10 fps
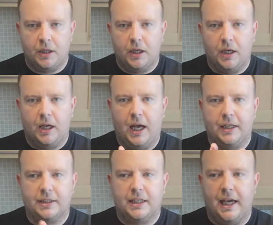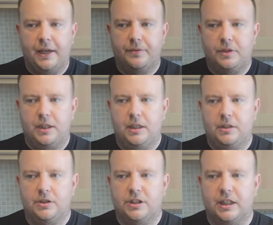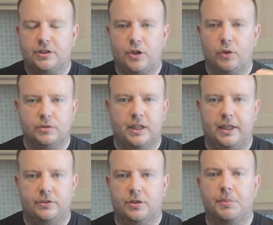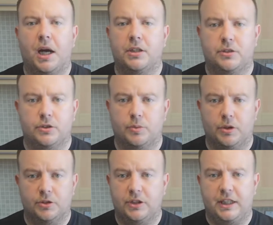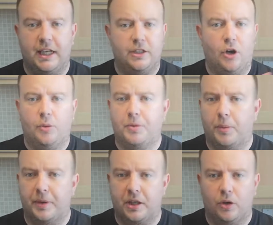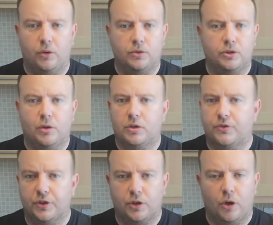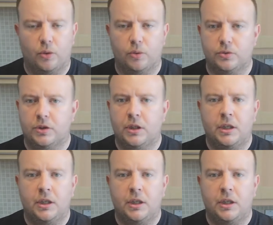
and get the 6 gold nails, the Marston's ones. So you're getting your Hobgoblin Gold, your Oxford Gold,